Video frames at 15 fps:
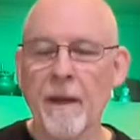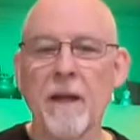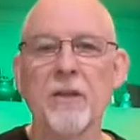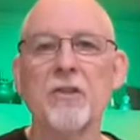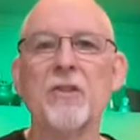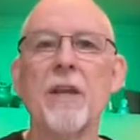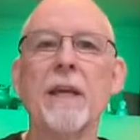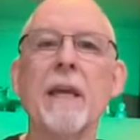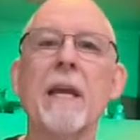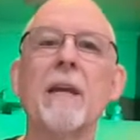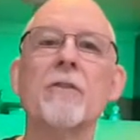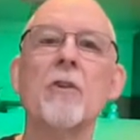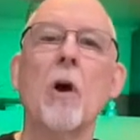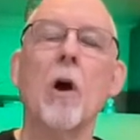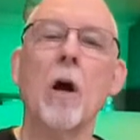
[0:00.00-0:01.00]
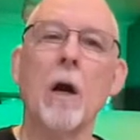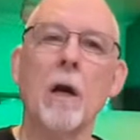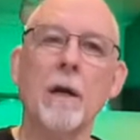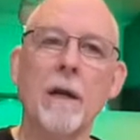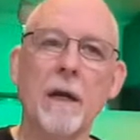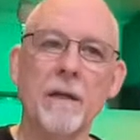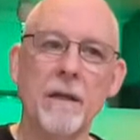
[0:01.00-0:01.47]
Stickings
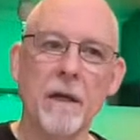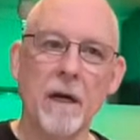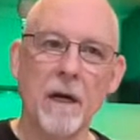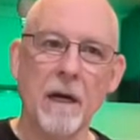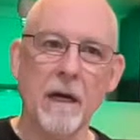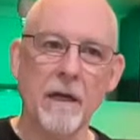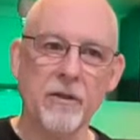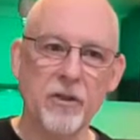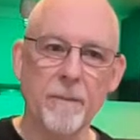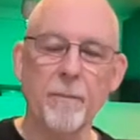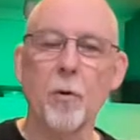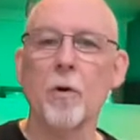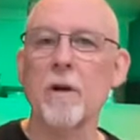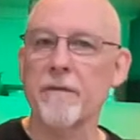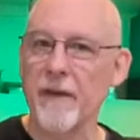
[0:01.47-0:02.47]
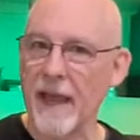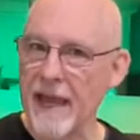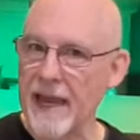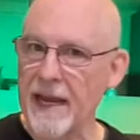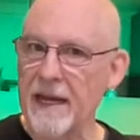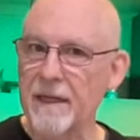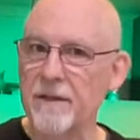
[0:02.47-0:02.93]
are supportive
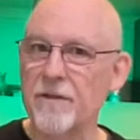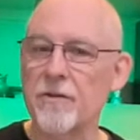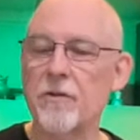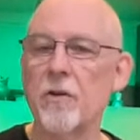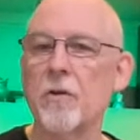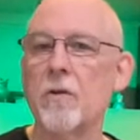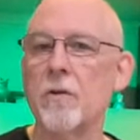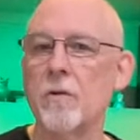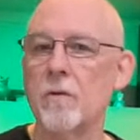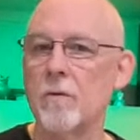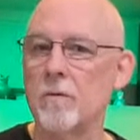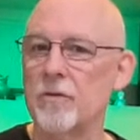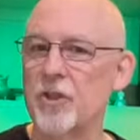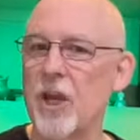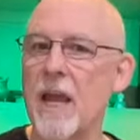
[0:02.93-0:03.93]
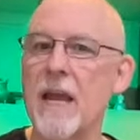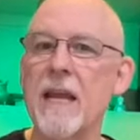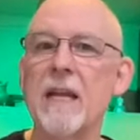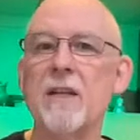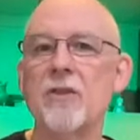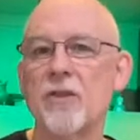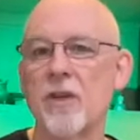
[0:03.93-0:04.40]
aids to
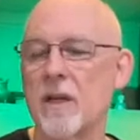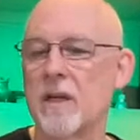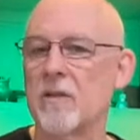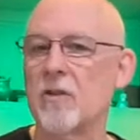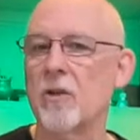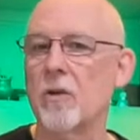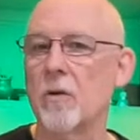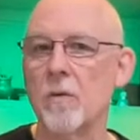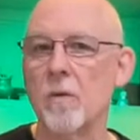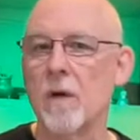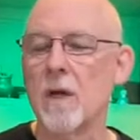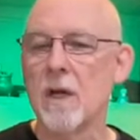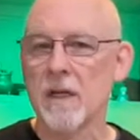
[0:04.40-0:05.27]
change and to